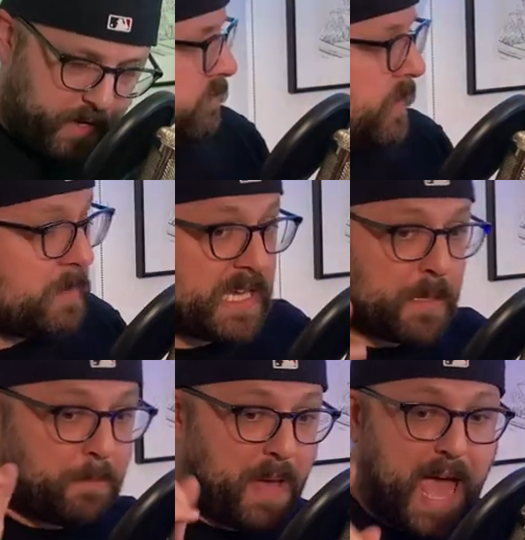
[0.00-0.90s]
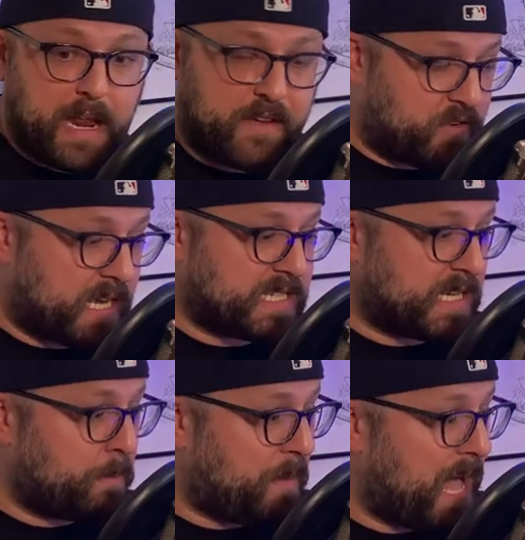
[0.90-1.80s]
okay. Let me get a bat. I forgot to
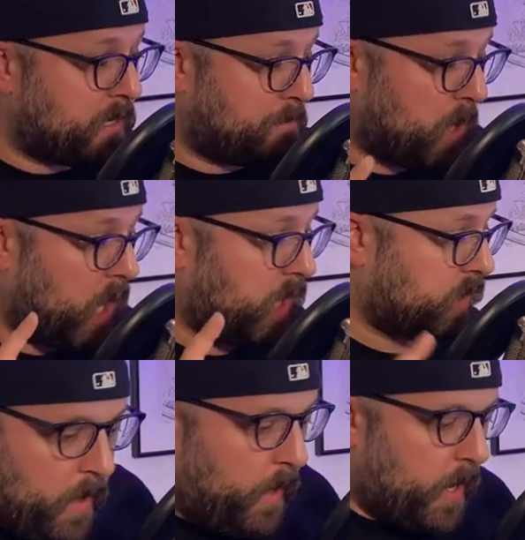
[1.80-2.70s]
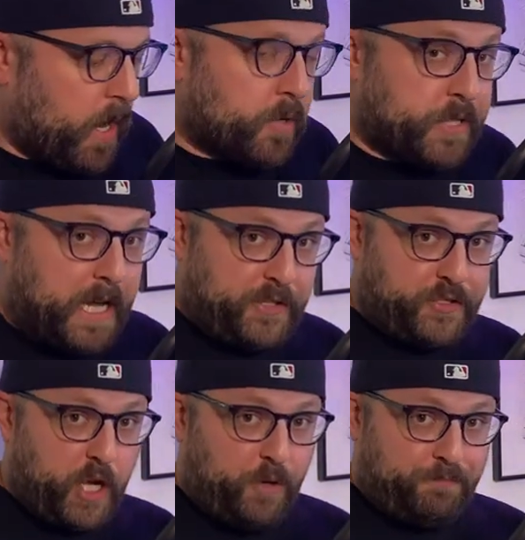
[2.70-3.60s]
get a bat and a ball. Okay,
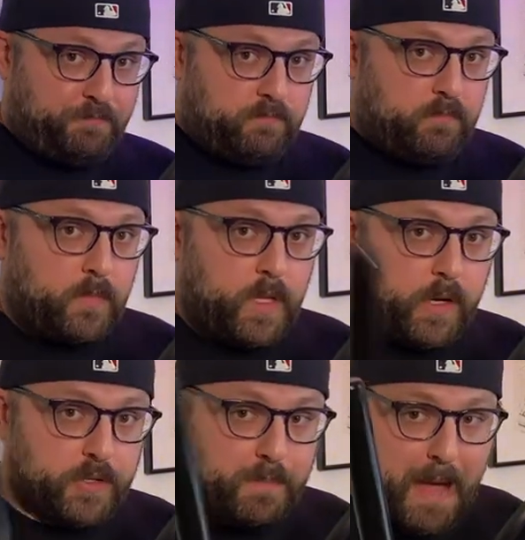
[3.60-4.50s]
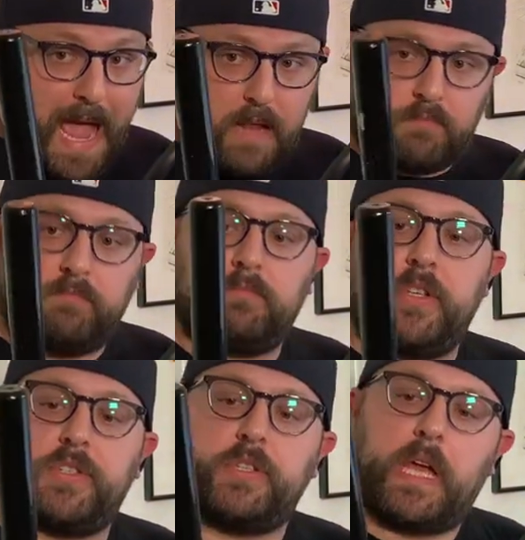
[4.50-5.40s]
so here's a bat.
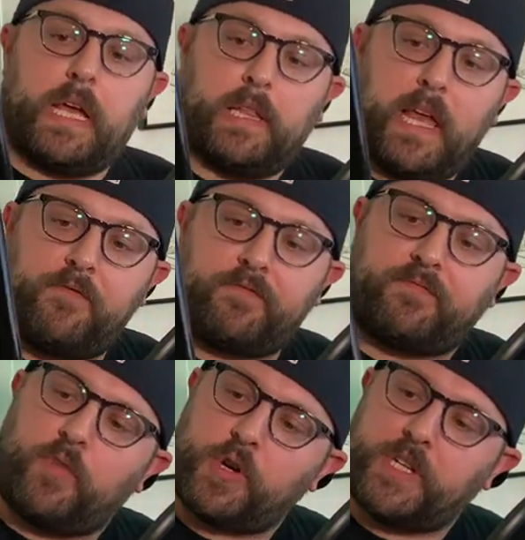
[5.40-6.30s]
This is a left 4